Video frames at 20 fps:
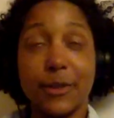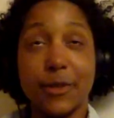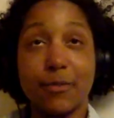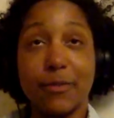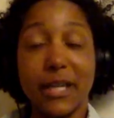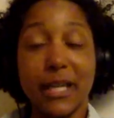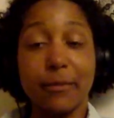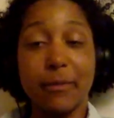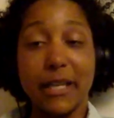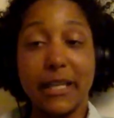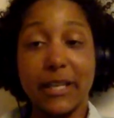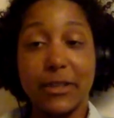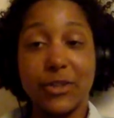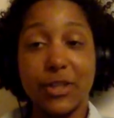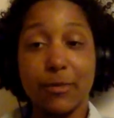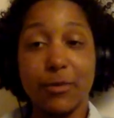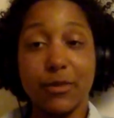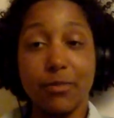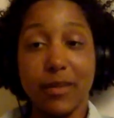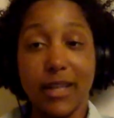first backpacking
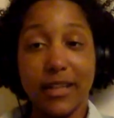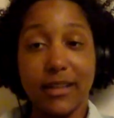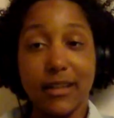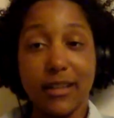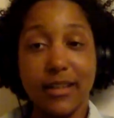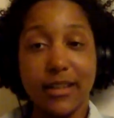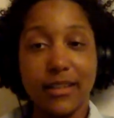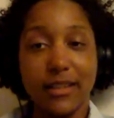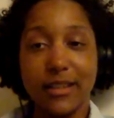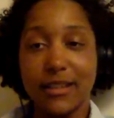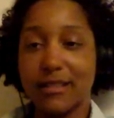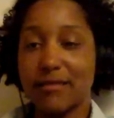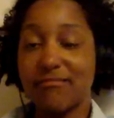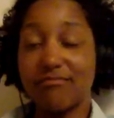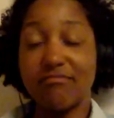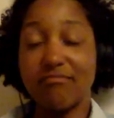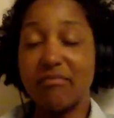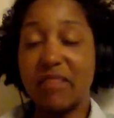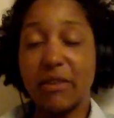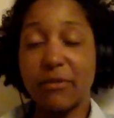trip with my dog.
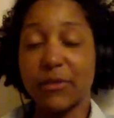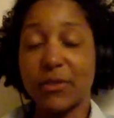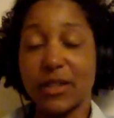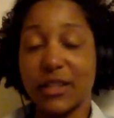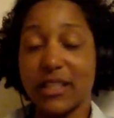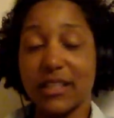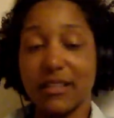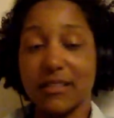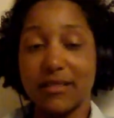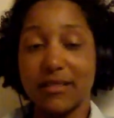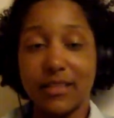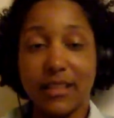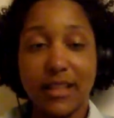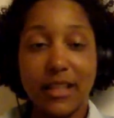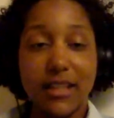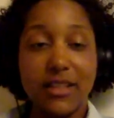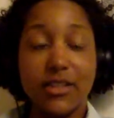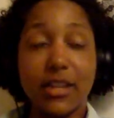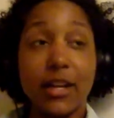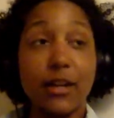Never again.
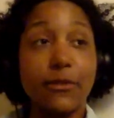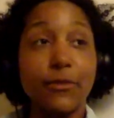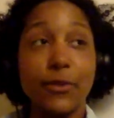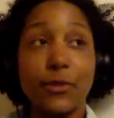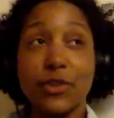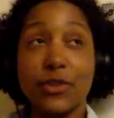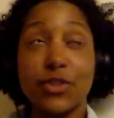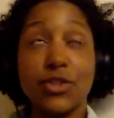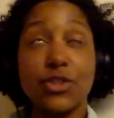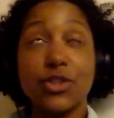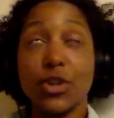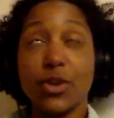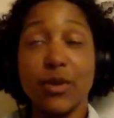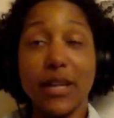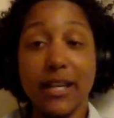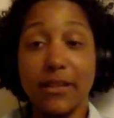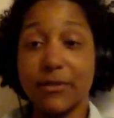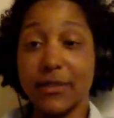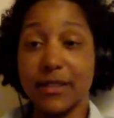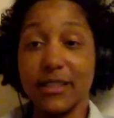Dog food is so
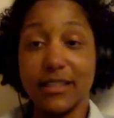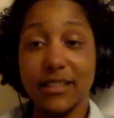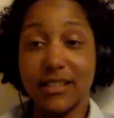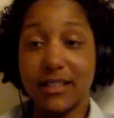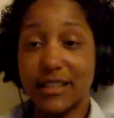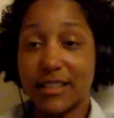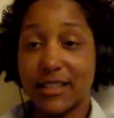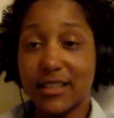heavy.